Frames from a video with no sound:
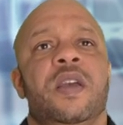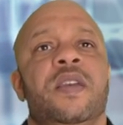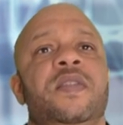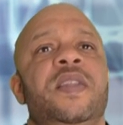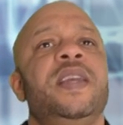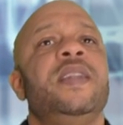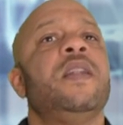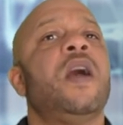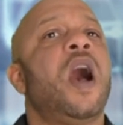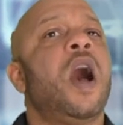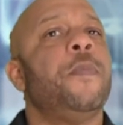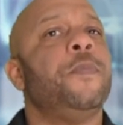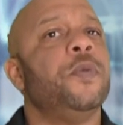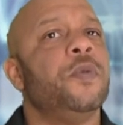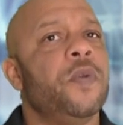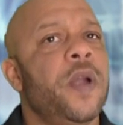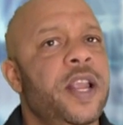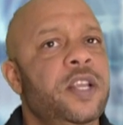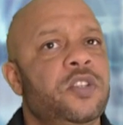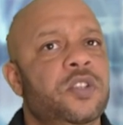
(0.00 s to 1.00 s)
Then
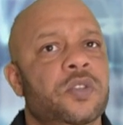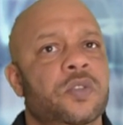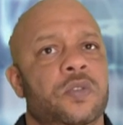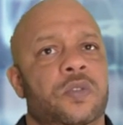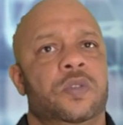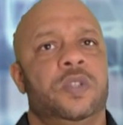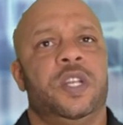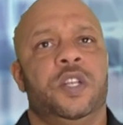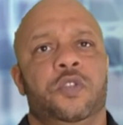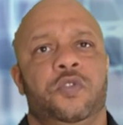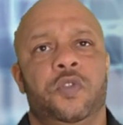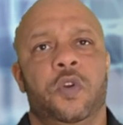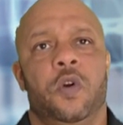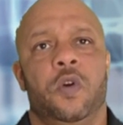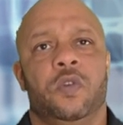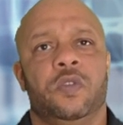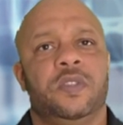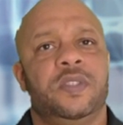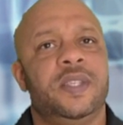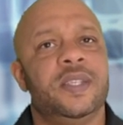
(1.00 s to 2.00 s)
operational
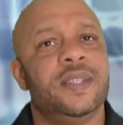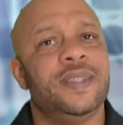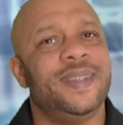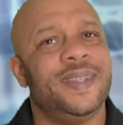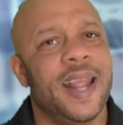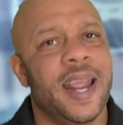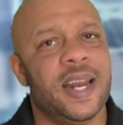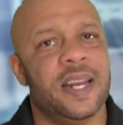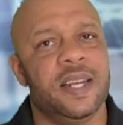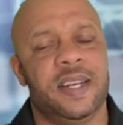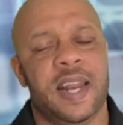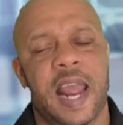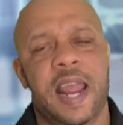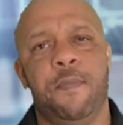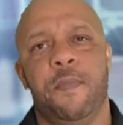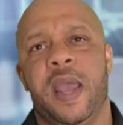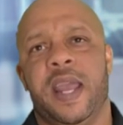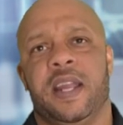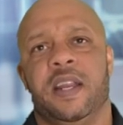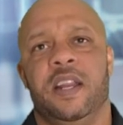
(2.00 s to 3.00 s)
controls, the
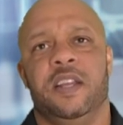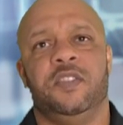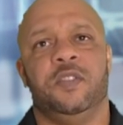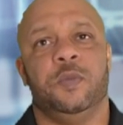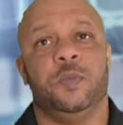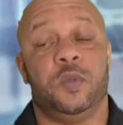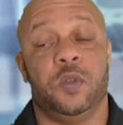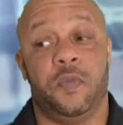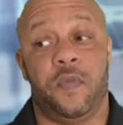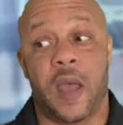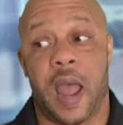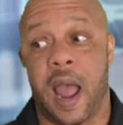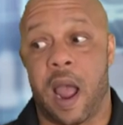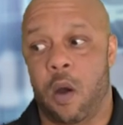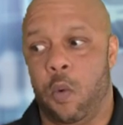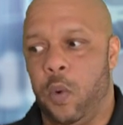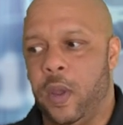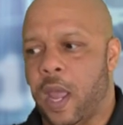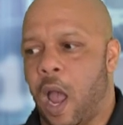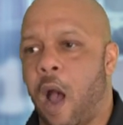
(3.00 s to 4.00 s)
day-to-day mechanisms of
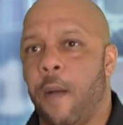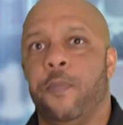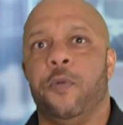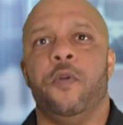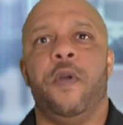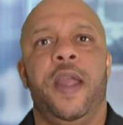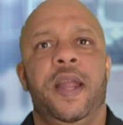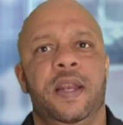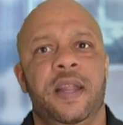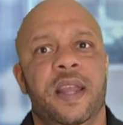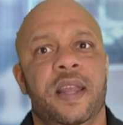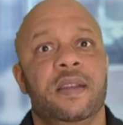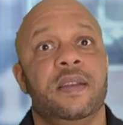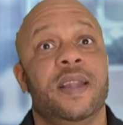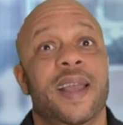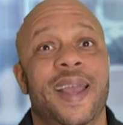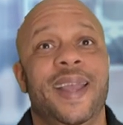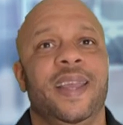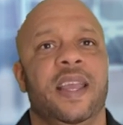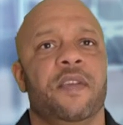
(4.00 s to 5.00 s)
how we operate
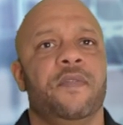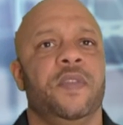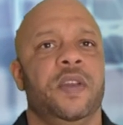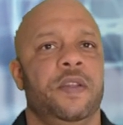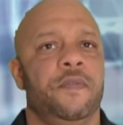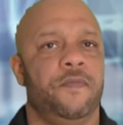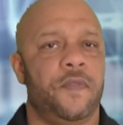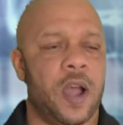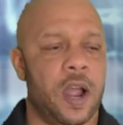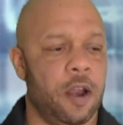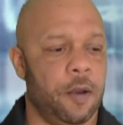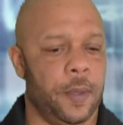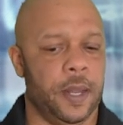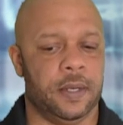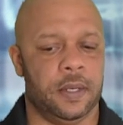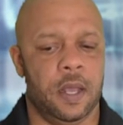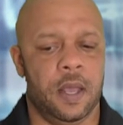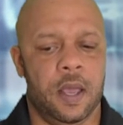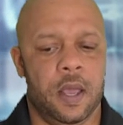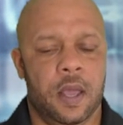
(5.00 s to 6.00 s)
in a given
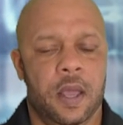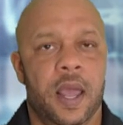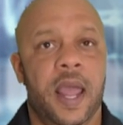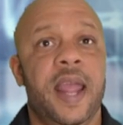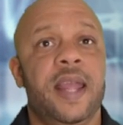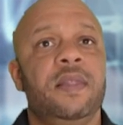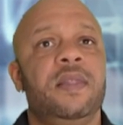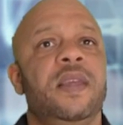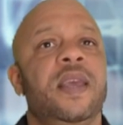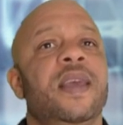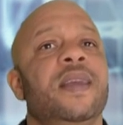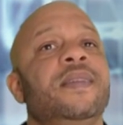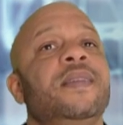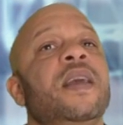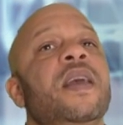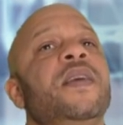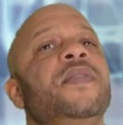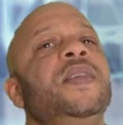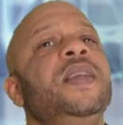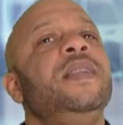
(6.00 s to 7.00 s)
environment. And
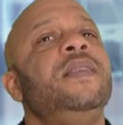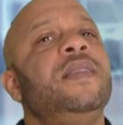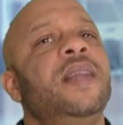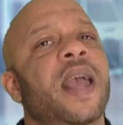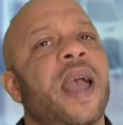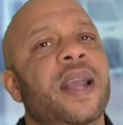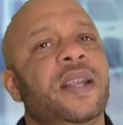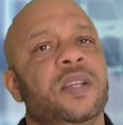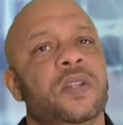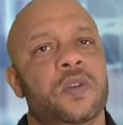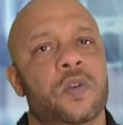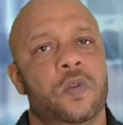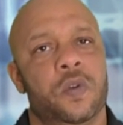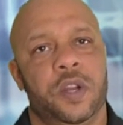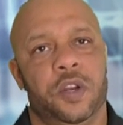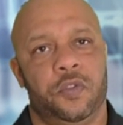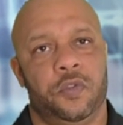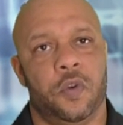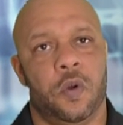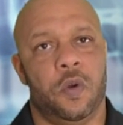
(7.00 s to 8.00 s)
then the technical
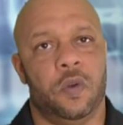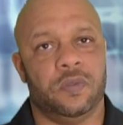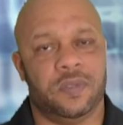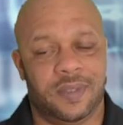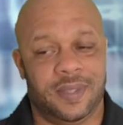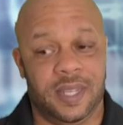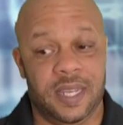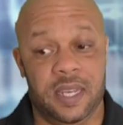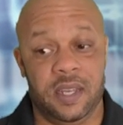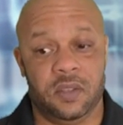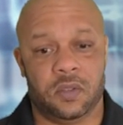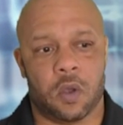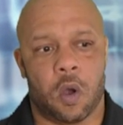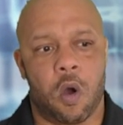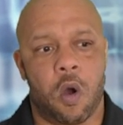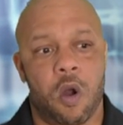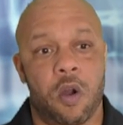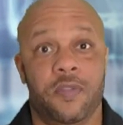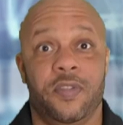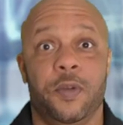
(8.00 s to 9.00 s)
controls. These
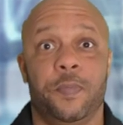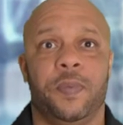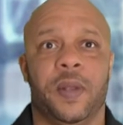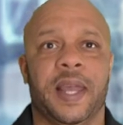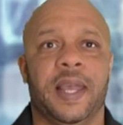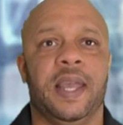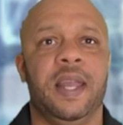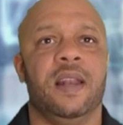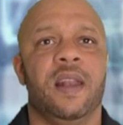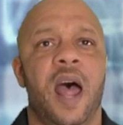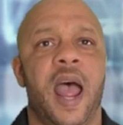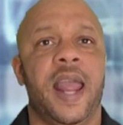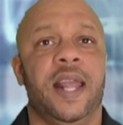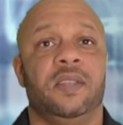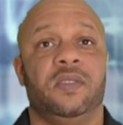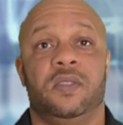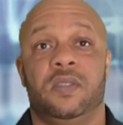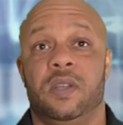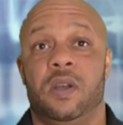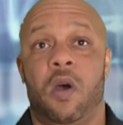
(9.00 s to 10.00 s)
are the blinky
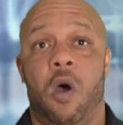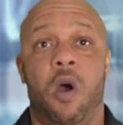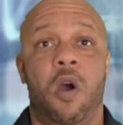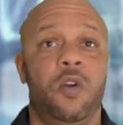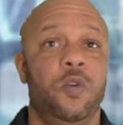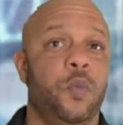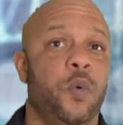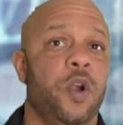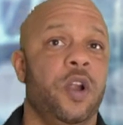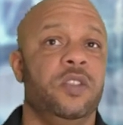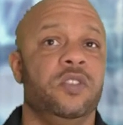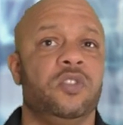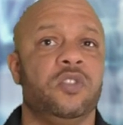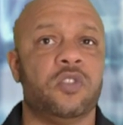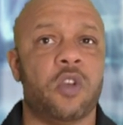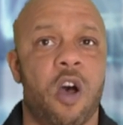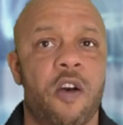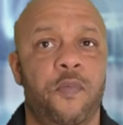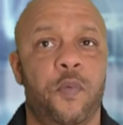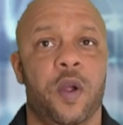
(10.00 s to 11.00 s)
lights, the hardware and
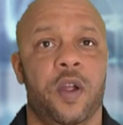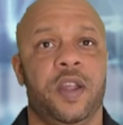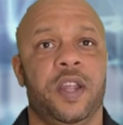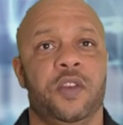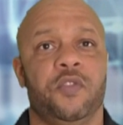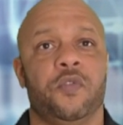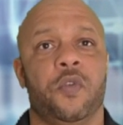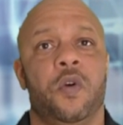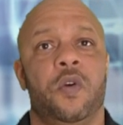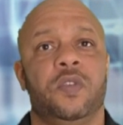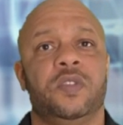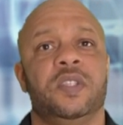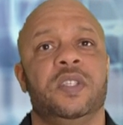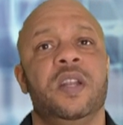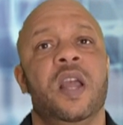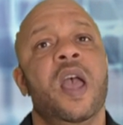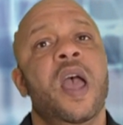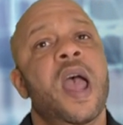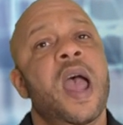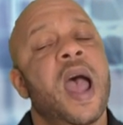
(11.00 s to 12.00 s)
software controls,
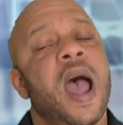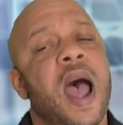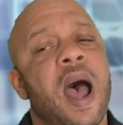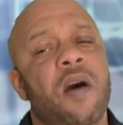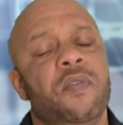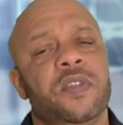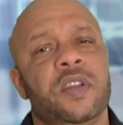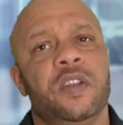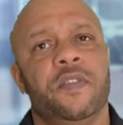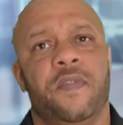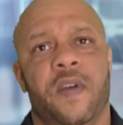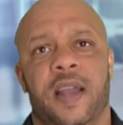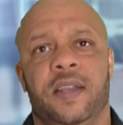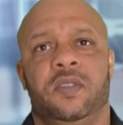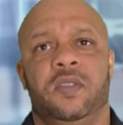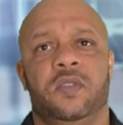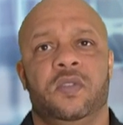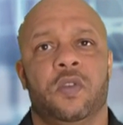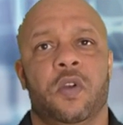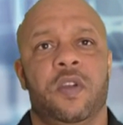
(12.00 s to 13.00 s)
and how the
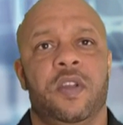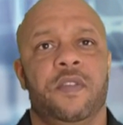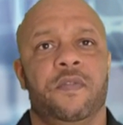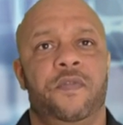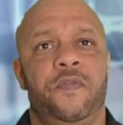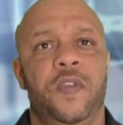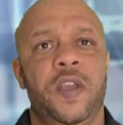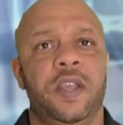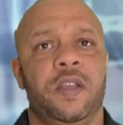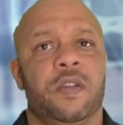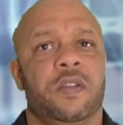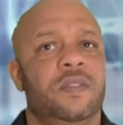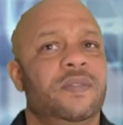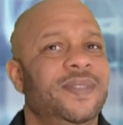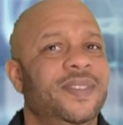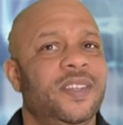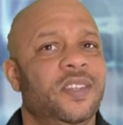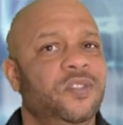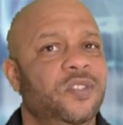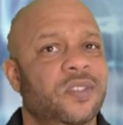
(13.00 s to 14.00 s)
devices are
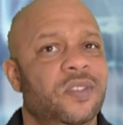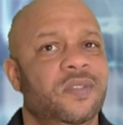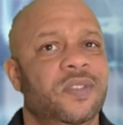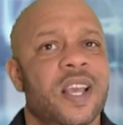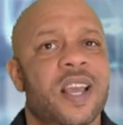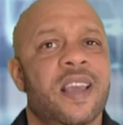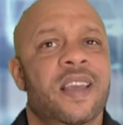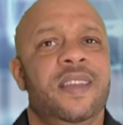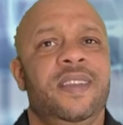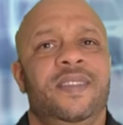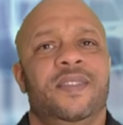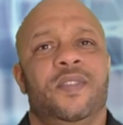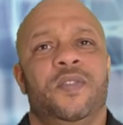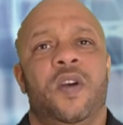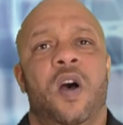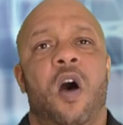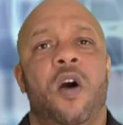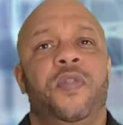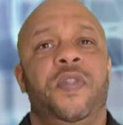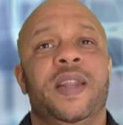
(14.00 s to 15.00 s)
configured, such as, you know,
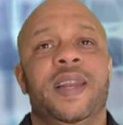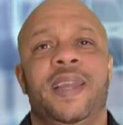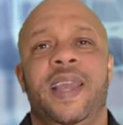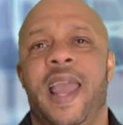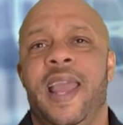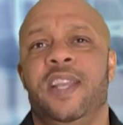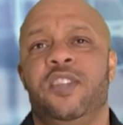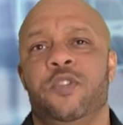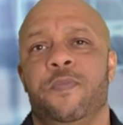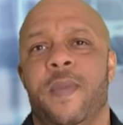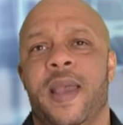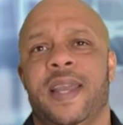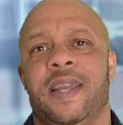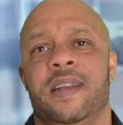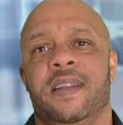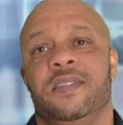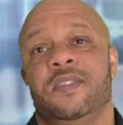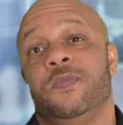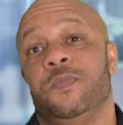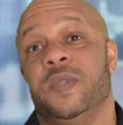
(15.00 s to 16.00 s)
authentication
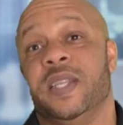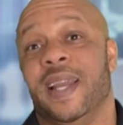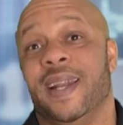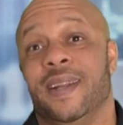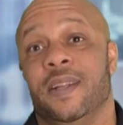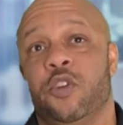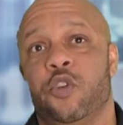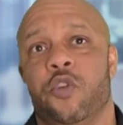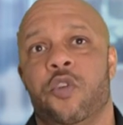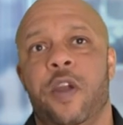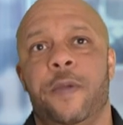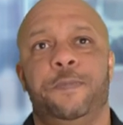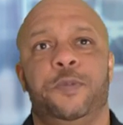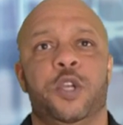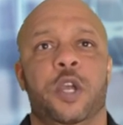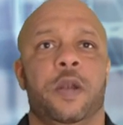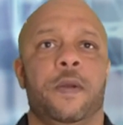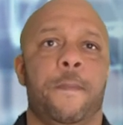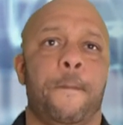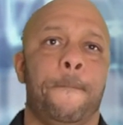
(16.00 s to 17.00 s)
mechanisms and
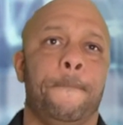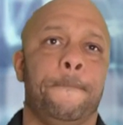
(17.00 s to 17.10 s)
encryption.